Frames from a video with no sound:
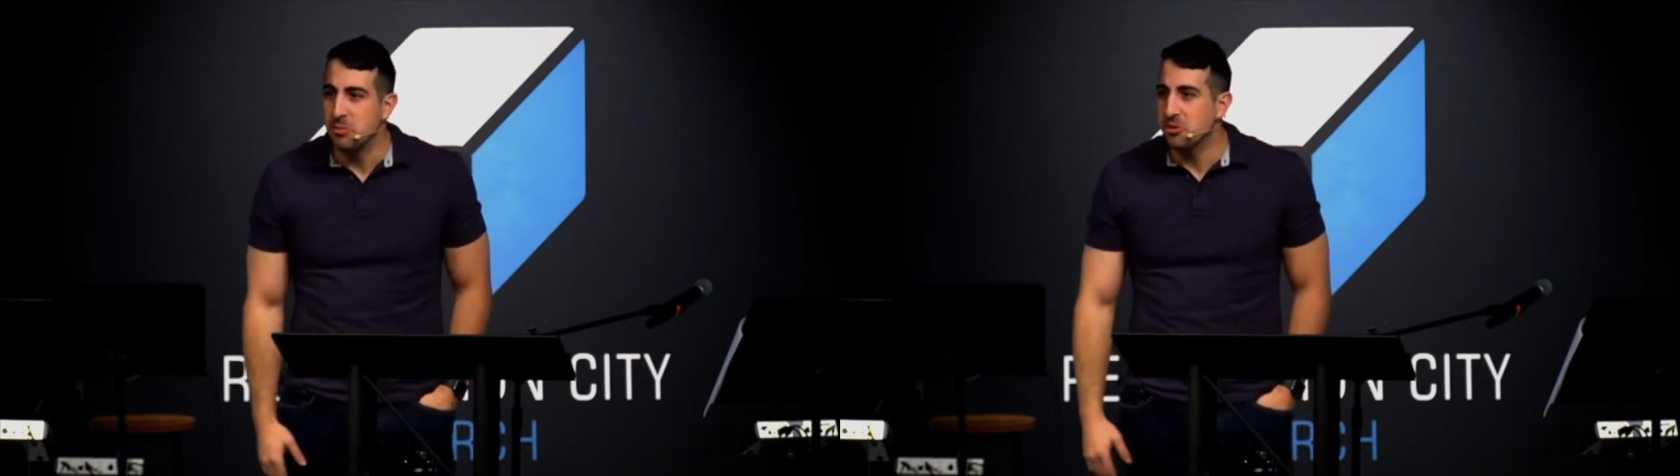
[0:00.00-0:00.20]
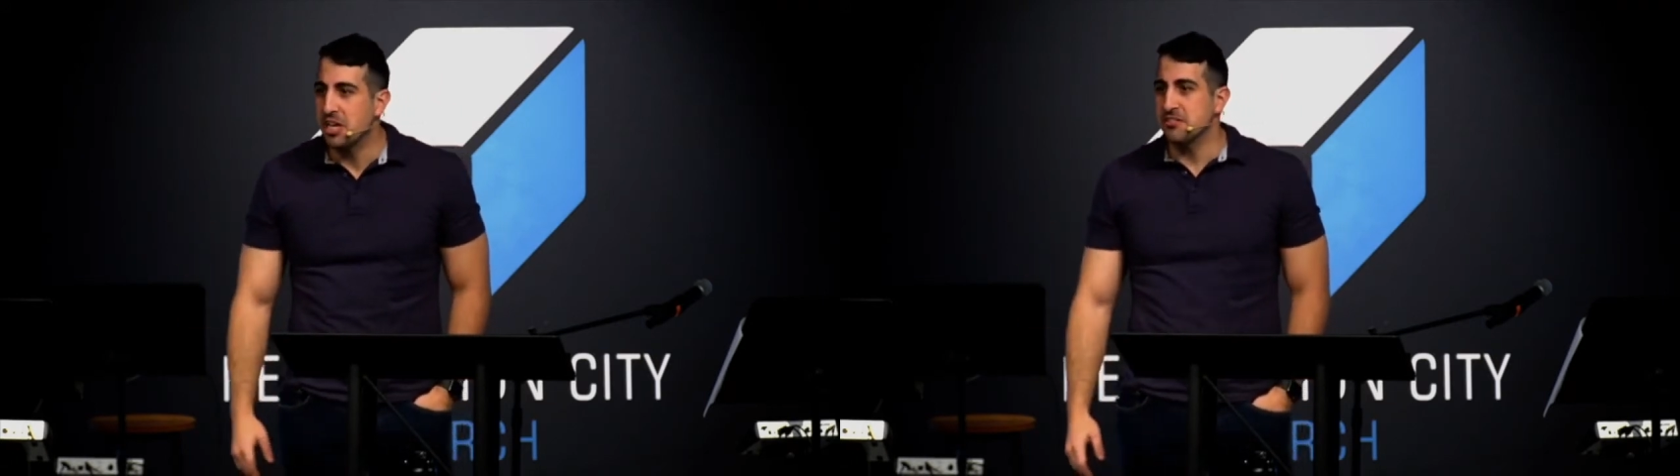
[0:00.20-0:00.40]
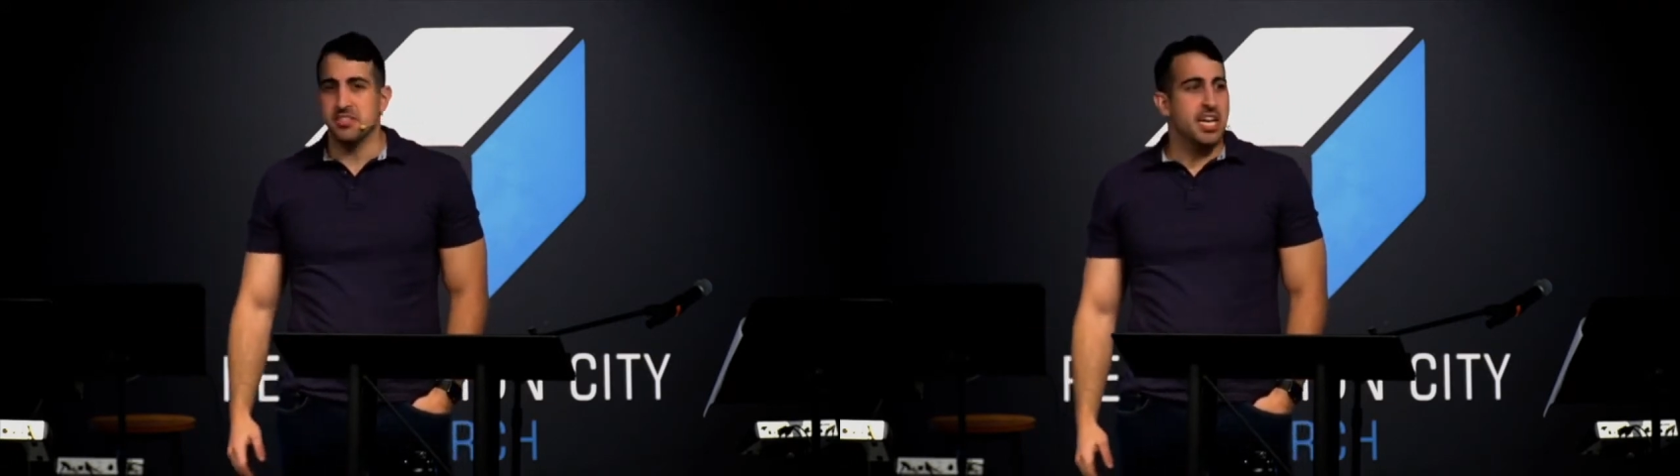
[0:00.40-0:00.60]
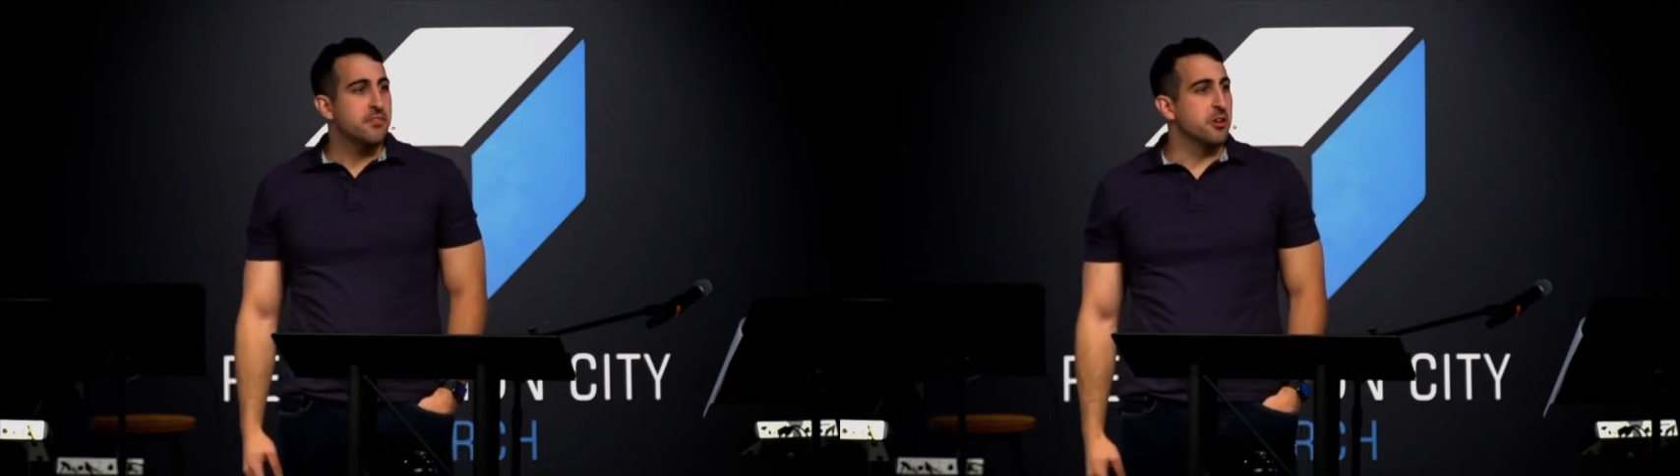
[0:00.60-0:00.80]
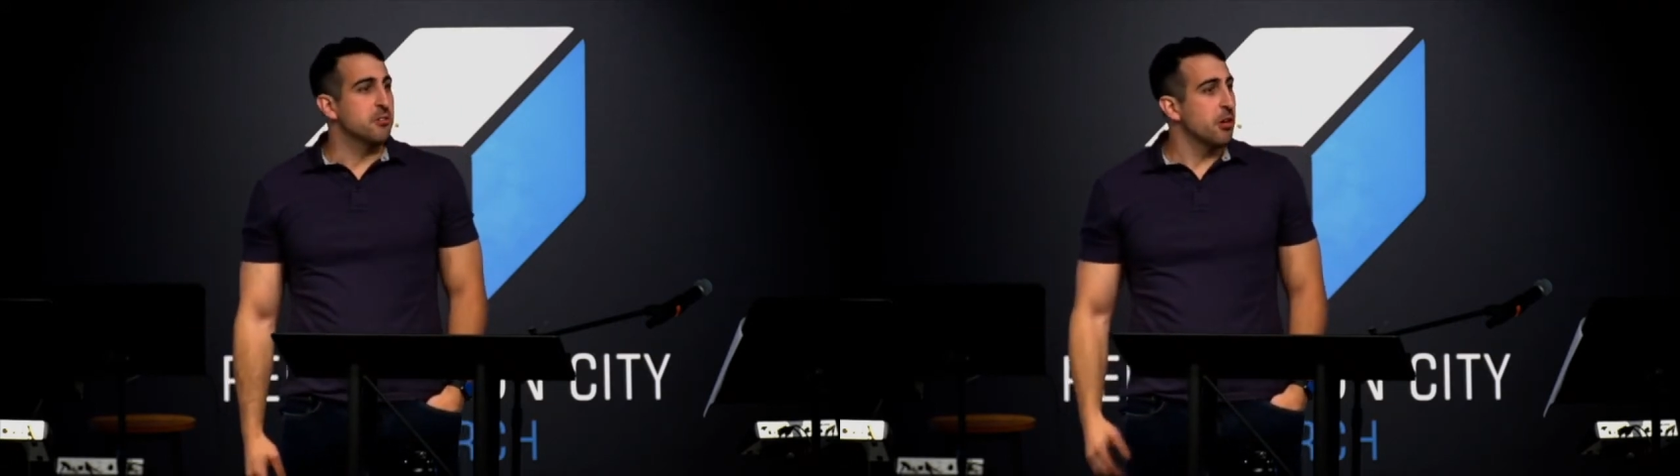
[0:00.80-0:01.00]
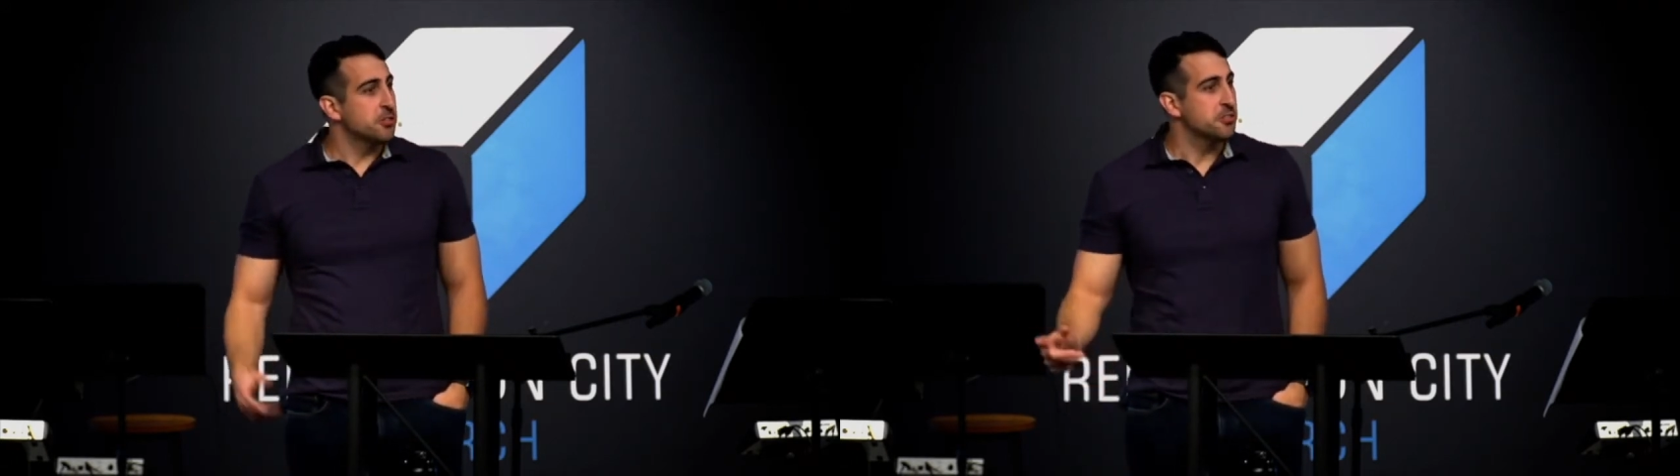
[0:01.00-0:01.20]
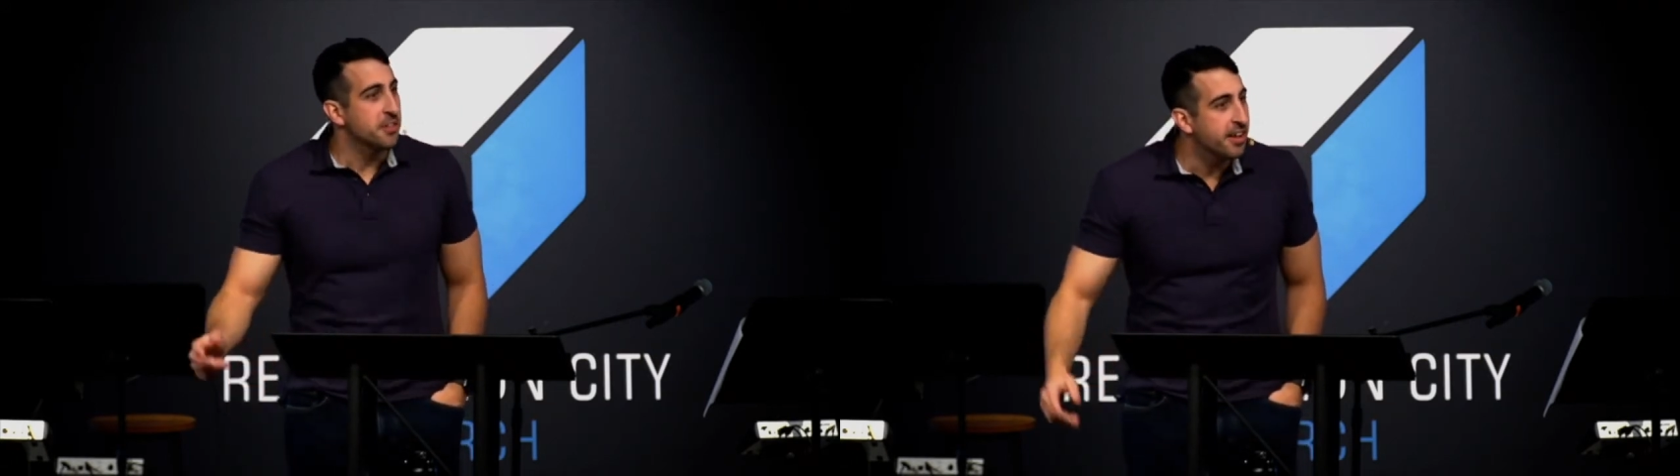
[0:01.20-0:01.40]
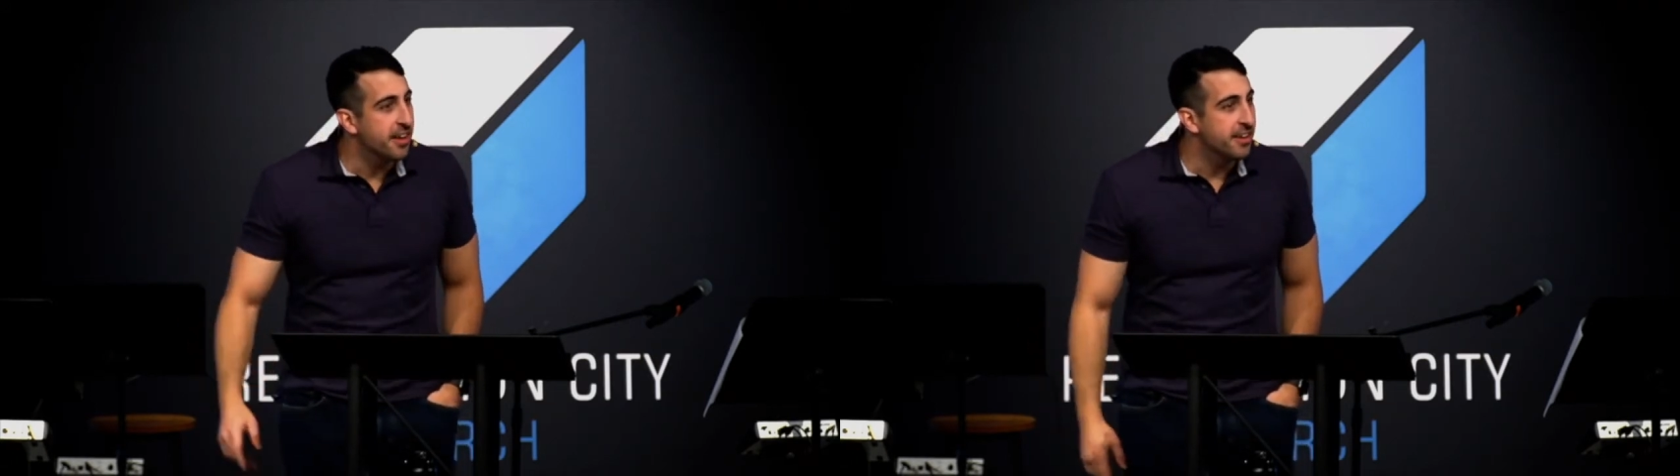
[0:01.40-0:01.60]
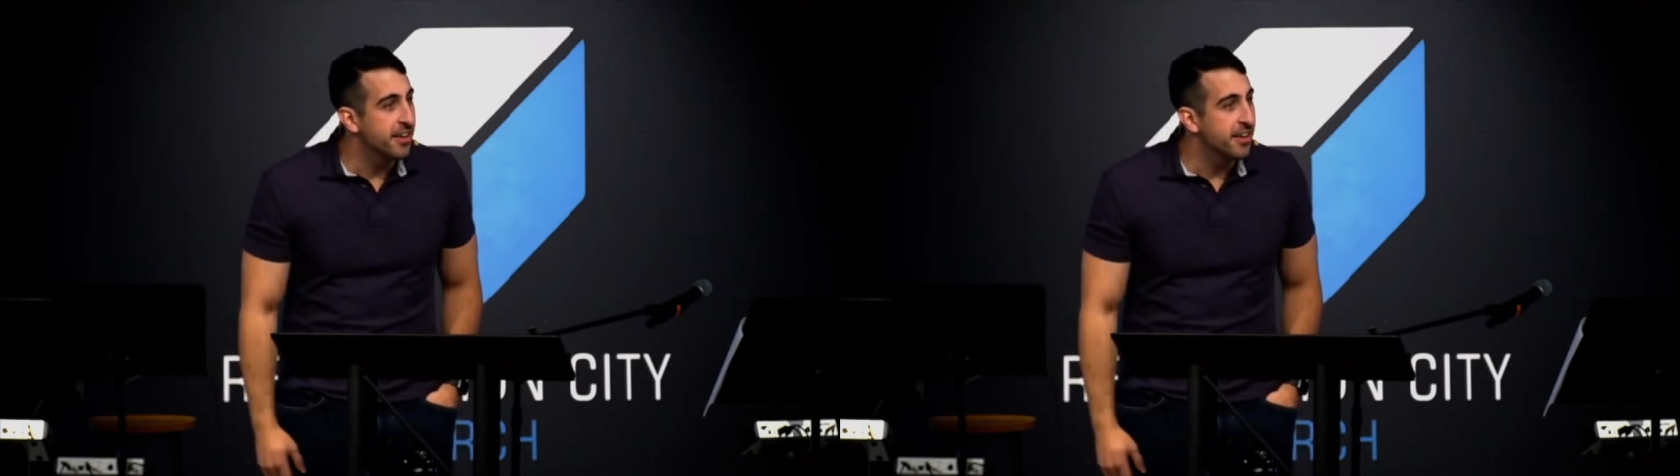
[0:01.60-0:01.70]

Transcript: got saved on launch Sunday.